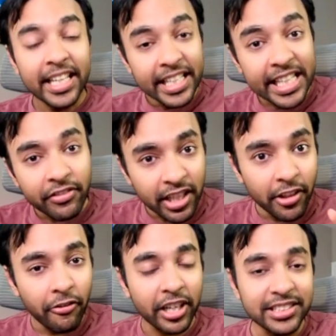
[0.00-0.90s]
even
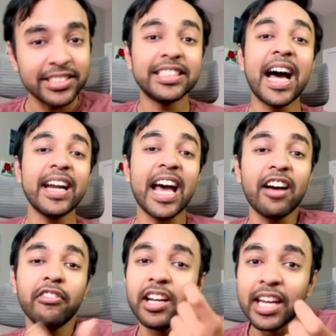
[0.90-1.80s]
the ones that
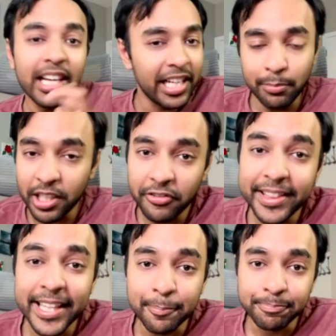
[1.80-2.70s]
have null in
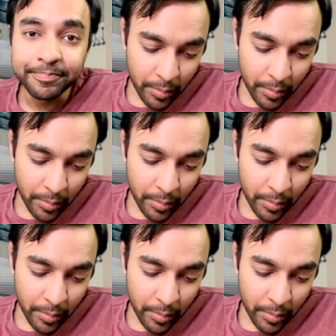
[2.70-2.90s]
between them.